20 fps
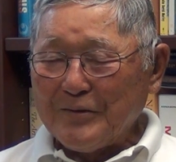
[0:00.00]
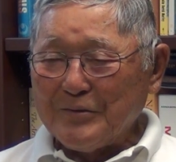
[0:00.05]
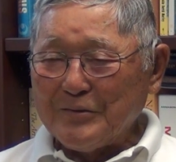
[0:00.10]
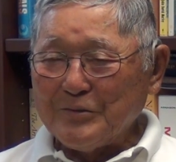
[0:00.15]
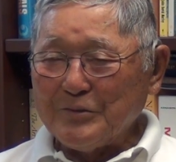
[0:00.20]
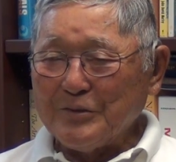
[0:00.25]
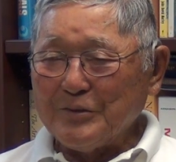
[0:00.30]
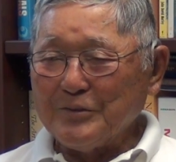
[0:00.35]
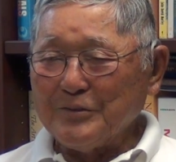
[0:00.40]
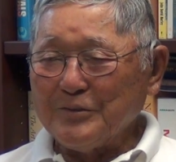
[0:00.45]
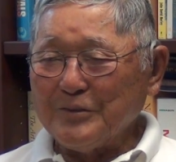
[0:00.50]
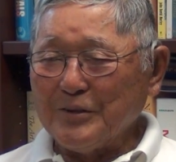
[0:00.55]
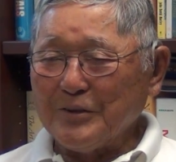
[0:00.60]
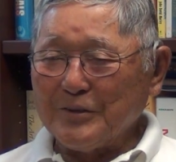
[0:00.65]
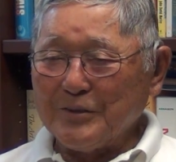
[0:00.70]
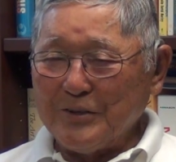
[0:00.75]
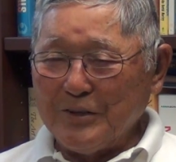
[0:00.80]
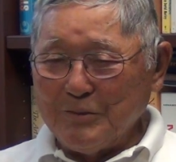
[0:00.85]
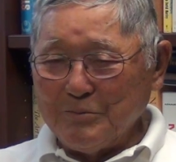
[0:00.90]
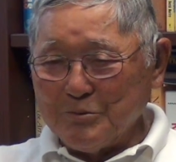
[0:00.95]

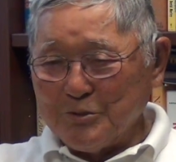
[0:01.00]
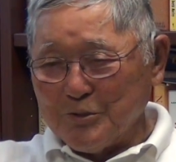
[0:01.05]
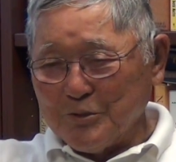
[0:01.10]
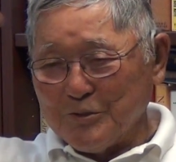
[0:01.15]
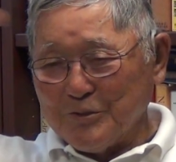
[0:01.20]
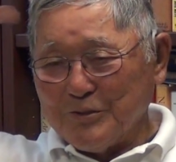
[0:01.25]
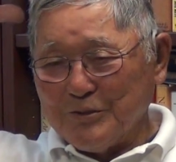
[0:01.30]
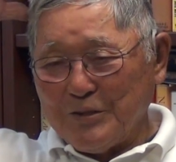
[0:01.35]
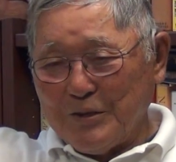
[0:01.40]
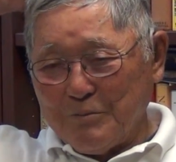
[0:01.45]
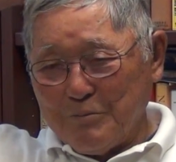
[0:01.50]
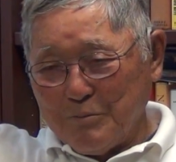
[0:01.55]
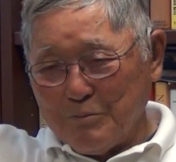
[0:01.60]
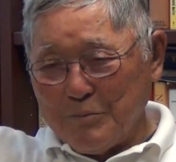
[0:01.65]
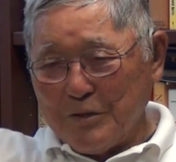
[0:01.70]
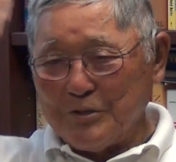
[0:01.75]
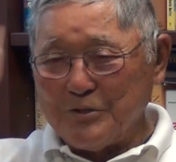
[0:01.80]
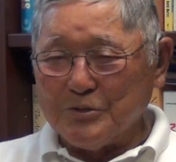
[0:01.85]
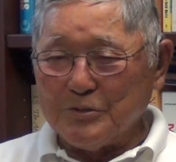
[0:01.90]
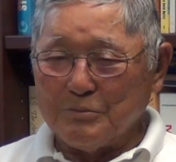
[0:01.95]
That
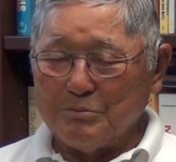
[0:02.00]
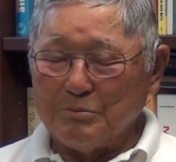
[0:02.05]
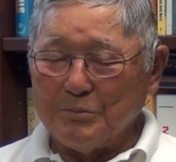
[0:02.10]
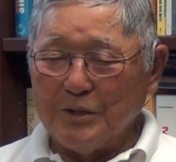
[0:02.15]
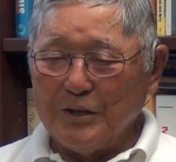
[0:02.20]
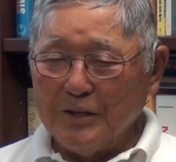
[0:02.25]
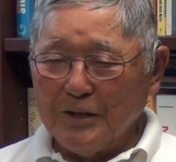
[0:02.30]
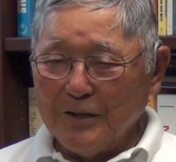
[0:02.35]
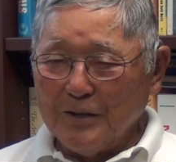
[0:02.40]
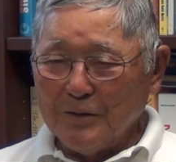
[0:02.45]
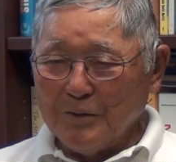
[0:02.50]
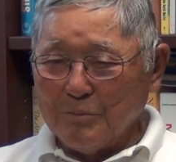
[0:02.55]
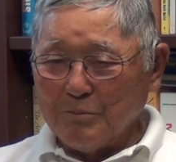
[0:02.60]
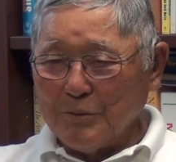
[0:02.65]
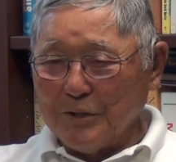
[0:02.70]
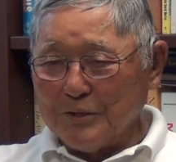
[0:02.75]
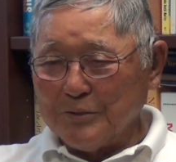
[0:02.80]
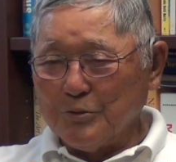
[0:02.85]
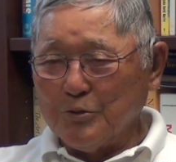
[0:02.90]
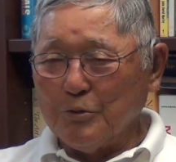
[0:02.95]
makes your
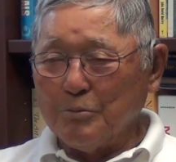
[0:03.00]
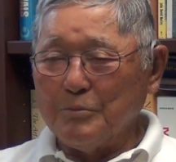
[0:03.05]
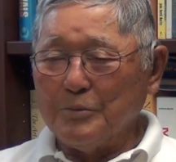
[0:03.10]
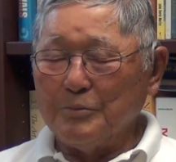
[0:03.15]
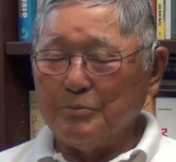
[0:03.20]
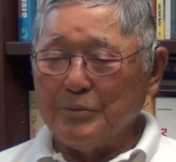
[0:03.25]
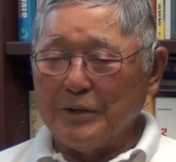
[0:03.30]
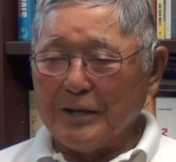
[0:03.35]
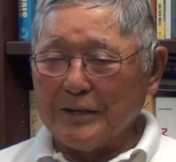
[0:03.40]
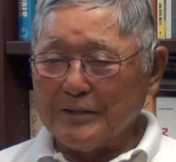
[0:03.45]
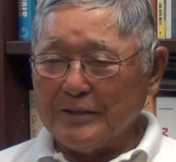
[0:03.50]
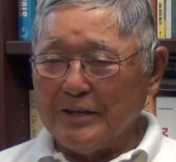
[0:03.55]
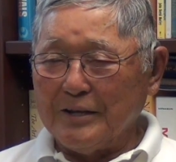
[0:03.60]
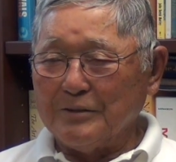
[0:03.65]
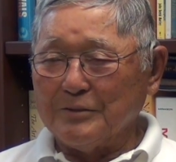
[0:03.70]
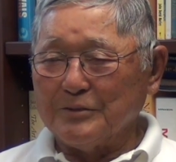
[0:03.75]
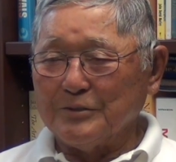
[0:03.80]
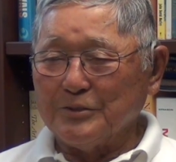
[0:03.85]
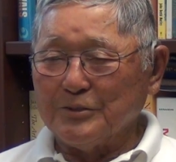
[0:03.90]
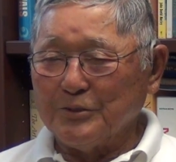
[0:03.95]
blood go back
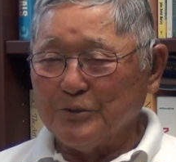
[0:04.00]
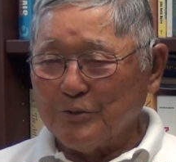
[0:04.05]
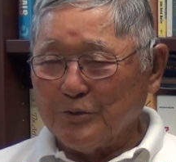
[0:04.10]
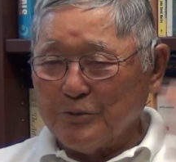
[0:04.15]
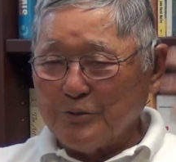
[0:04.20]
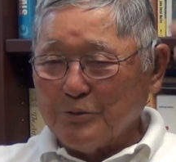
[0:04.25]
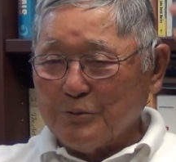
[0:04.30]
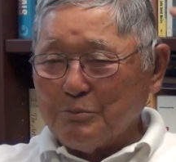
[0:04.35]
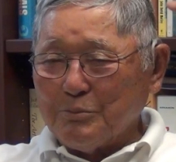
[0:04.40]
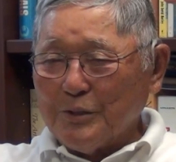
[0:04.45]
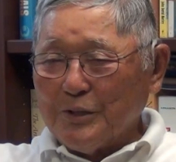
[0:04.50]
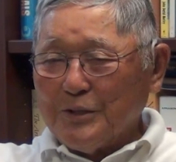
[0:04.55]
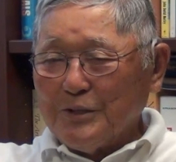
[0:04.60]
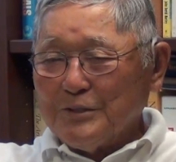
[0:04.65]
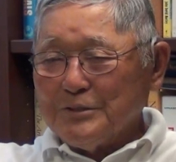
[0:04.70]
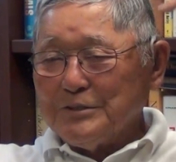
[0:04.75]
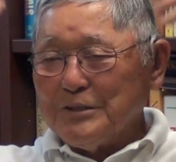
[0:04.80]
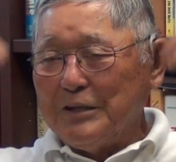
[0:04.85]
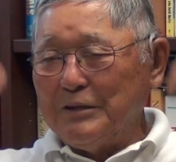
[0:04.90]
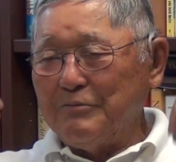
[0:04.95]
down. Your blood
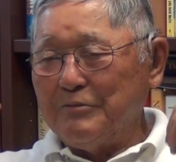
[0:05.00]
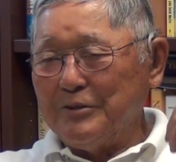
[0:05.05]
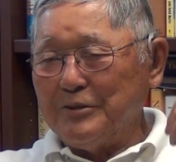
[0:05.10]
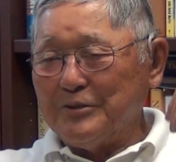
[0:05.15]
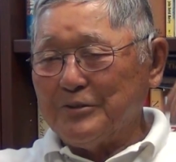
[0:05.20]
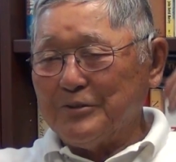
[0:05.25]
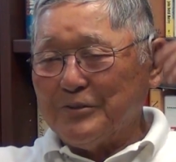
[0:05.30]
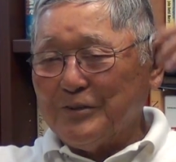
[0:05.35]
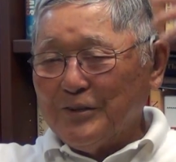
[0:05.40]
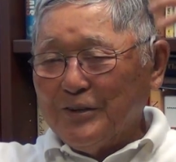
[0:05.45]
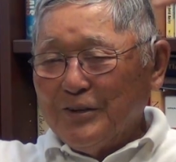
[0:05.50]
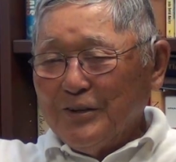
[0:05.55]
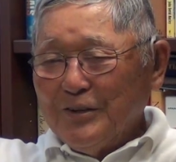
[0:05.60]
is leaving your